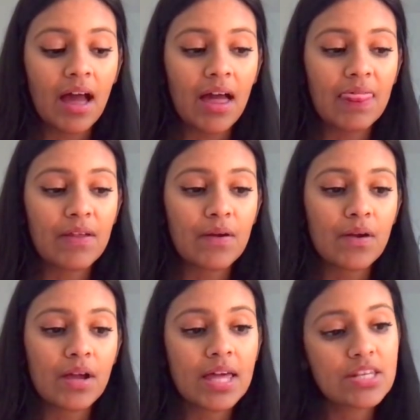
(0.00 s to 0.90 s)

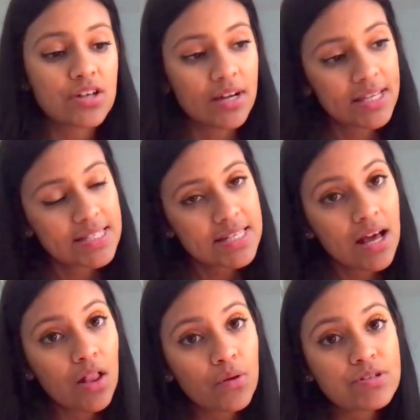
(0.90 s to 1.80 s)
either in doggy
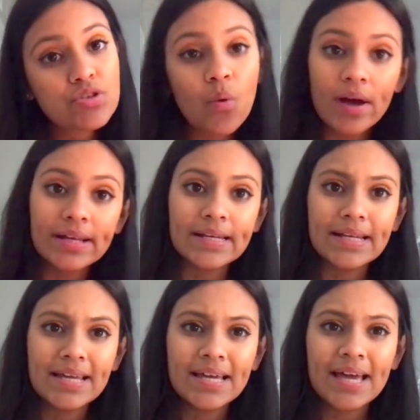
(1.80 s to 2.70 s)
style or squatting,
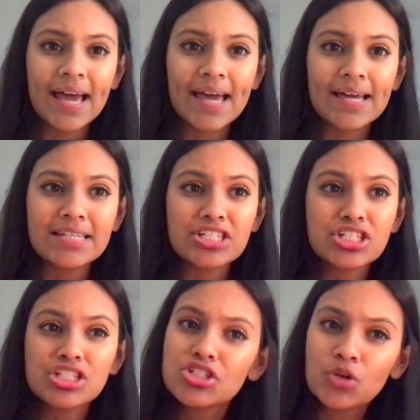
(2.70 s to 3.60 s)
and
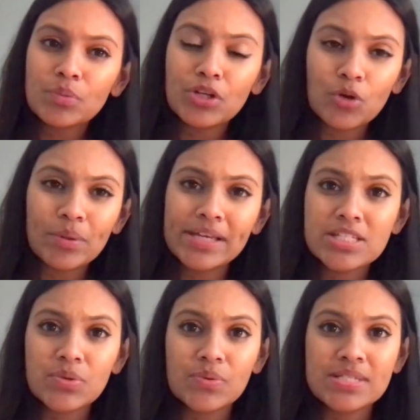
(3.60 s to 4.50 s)
she told me no
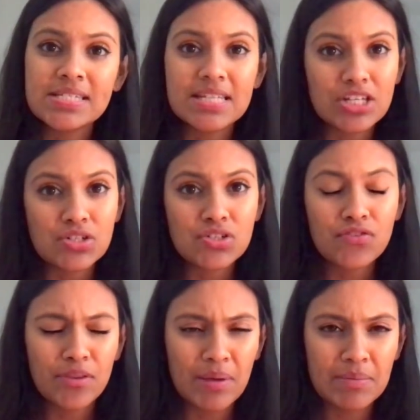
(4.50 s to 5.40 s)
because it was dangerous
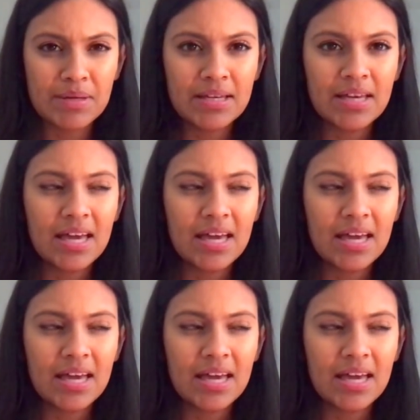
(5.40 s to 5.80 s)
for the baby.